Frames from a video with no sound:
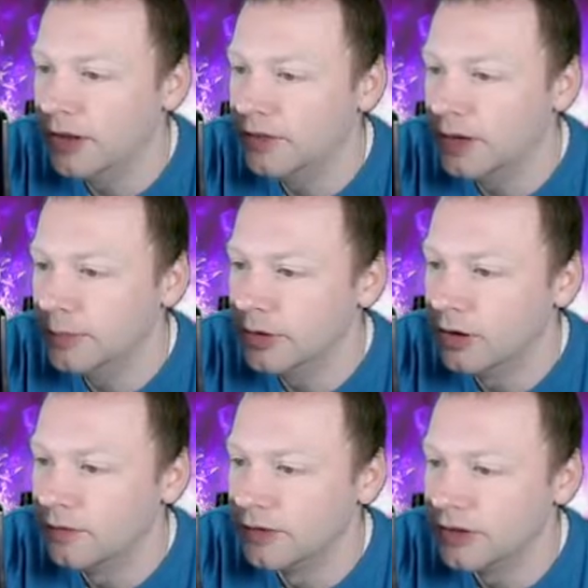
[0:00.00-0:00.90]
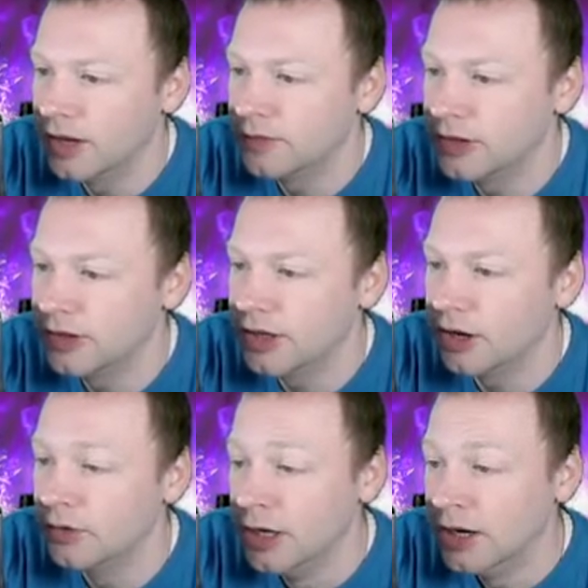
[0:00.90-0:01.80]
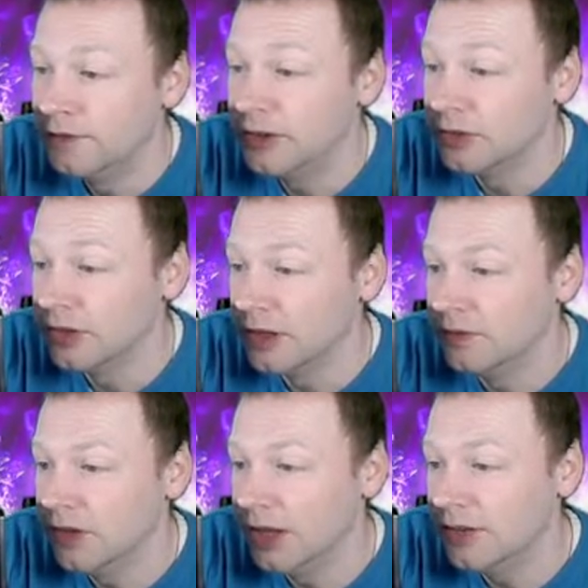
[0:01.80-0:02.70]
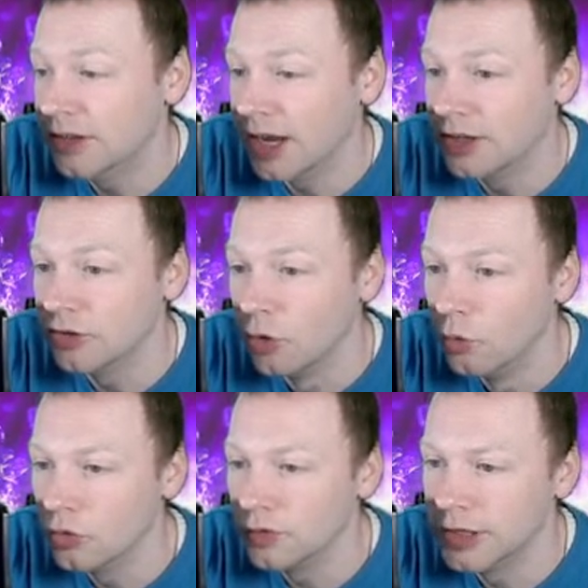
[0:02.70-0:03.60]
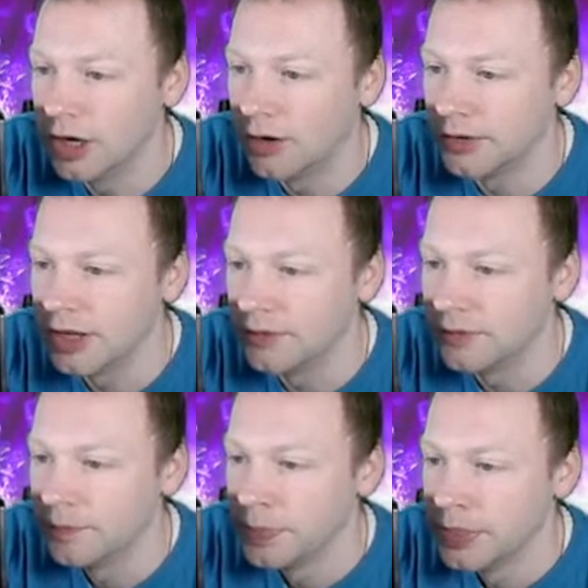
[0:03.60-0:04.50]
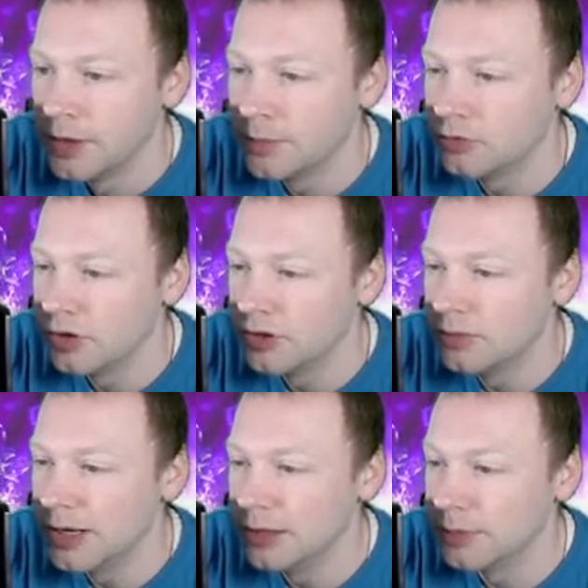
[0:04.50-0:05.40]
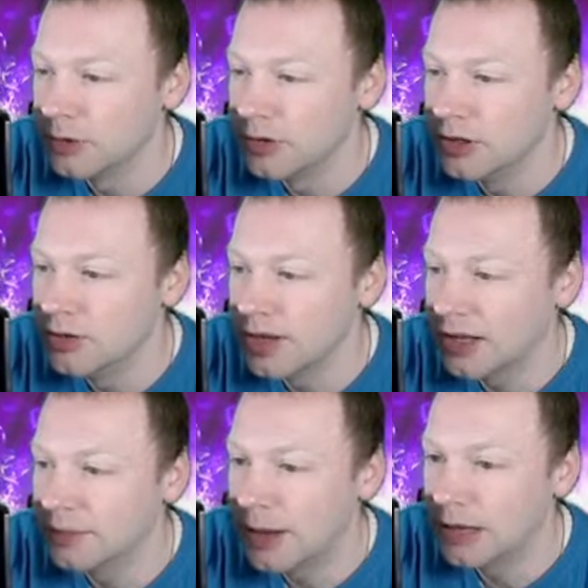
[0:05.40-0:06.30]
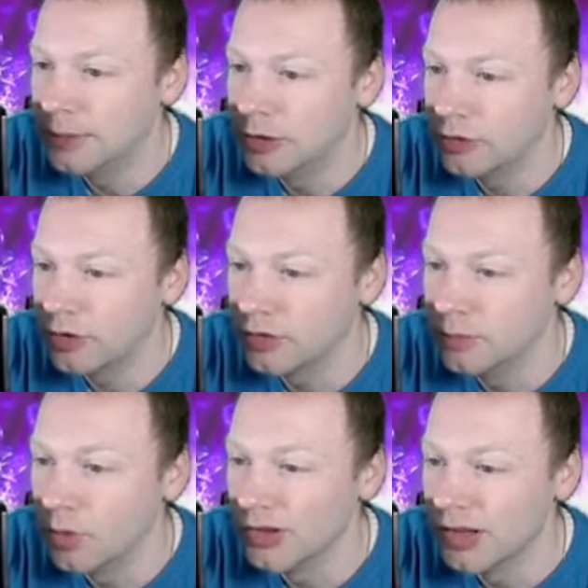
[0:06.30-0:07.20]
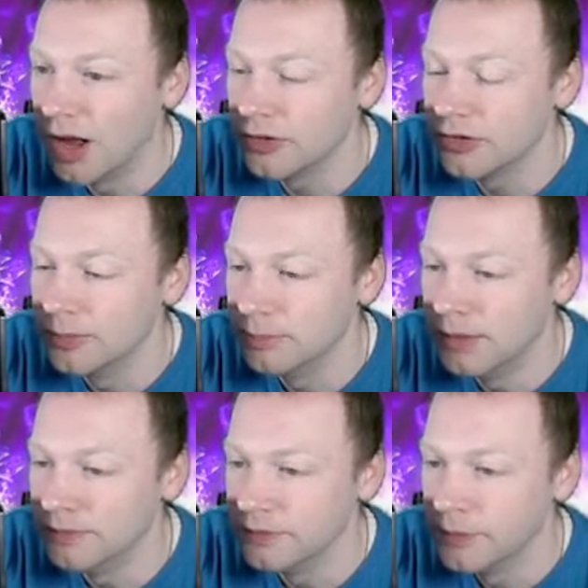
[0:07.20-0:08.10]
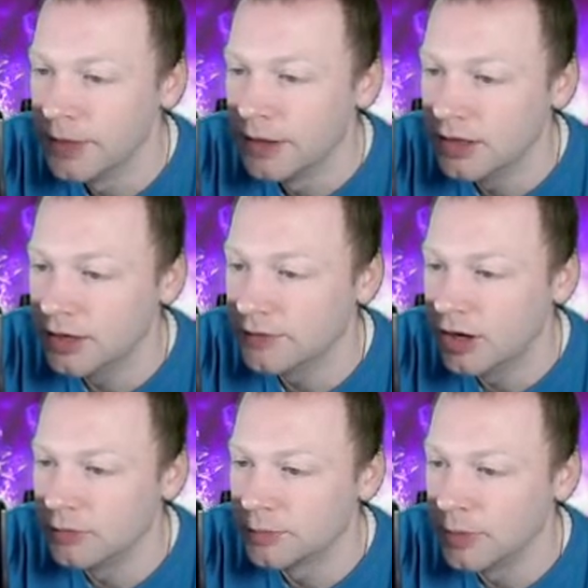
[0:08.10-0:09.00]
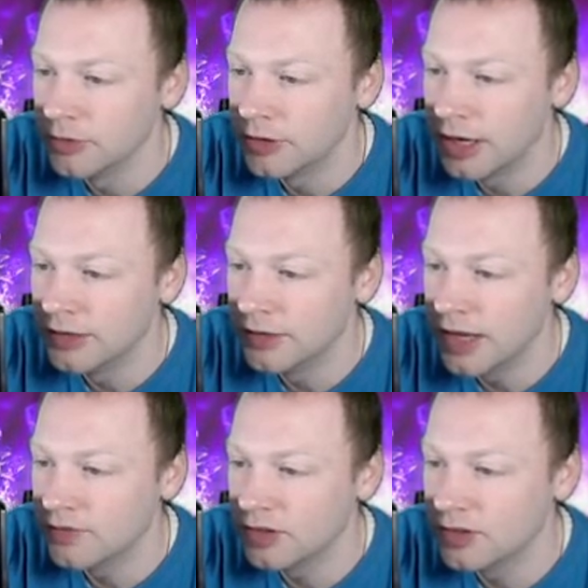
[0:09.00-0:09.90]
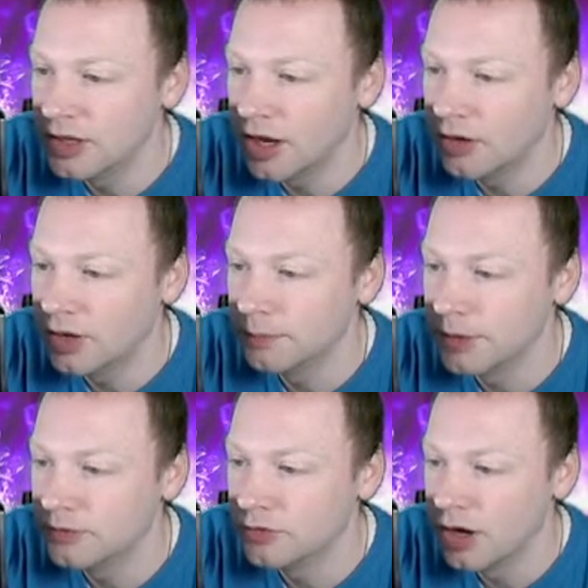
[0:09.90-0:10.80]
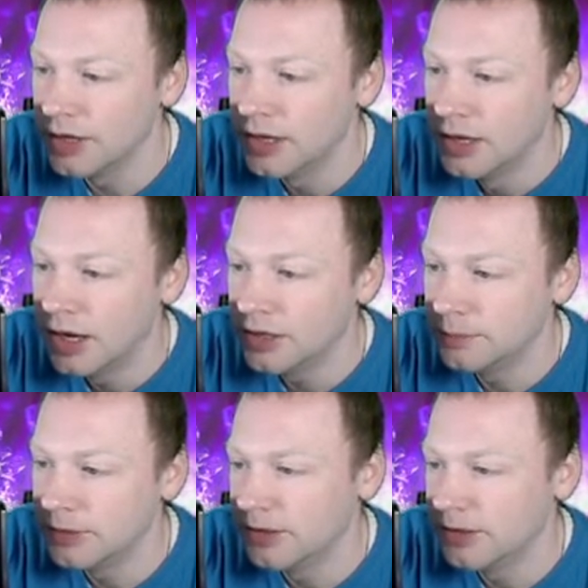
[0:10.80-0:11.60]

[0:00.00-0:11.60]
and Development Office, the FCDO, officials instigated talks with the RSF. The most recent meeting between the UK and the paramilitary group was last month. The FOI response stated the FCDO had both tried and had been